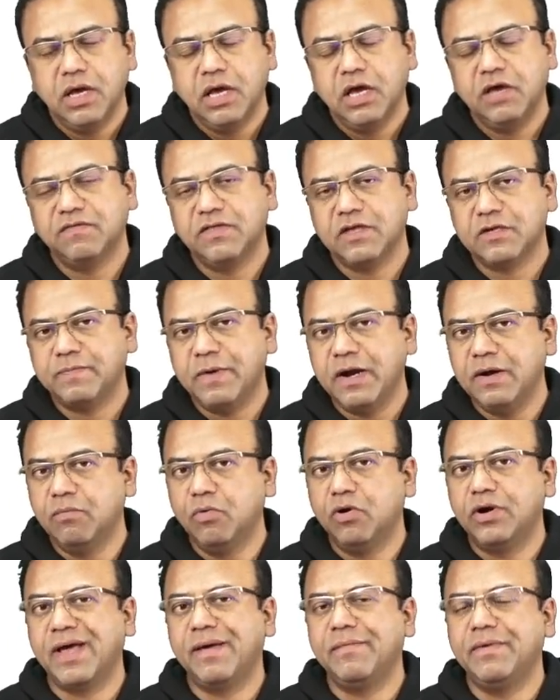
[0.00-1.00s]
If they spend
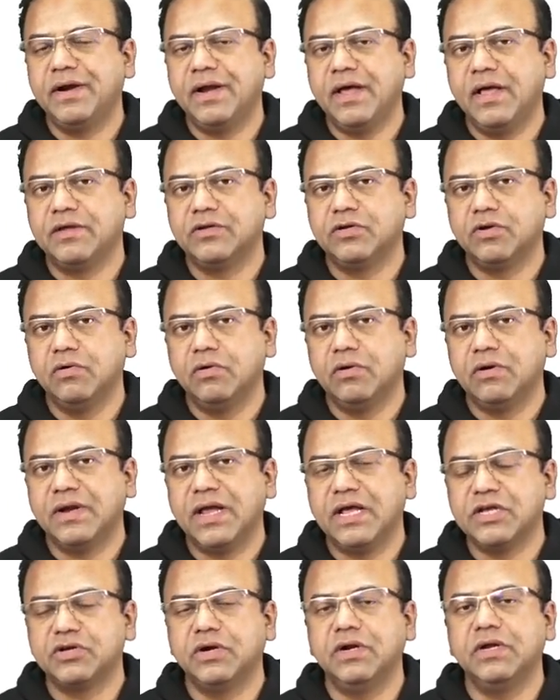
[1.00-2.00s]
more time in diastole,
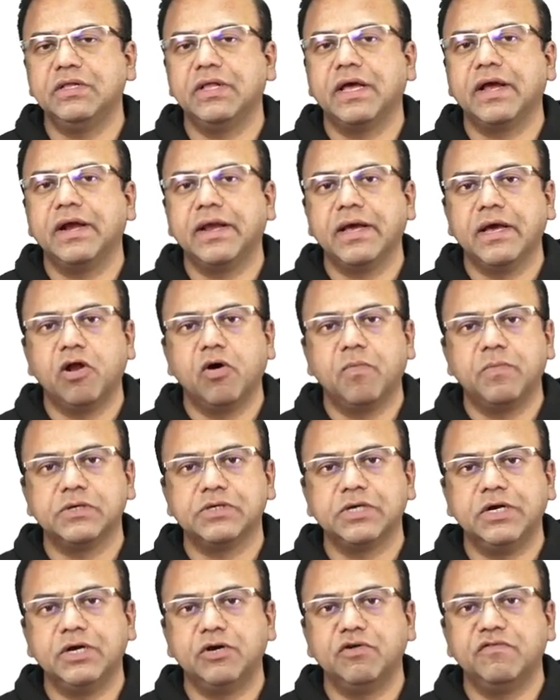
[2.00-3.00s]
naturally they're getting an
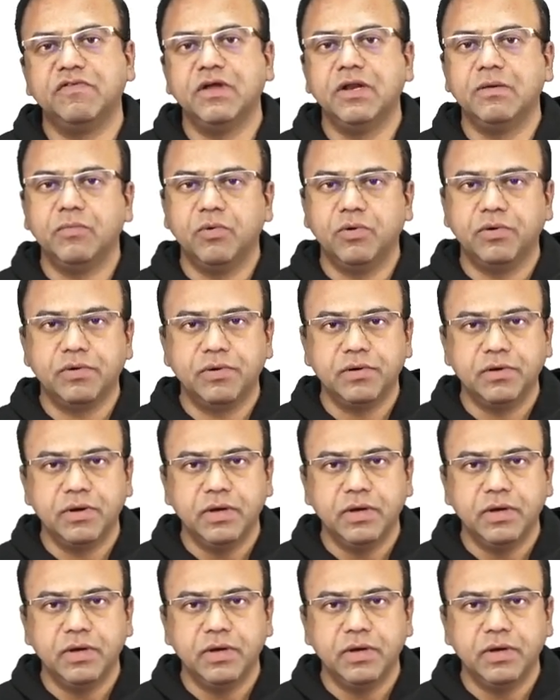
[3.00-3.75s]
opportunity to fill more.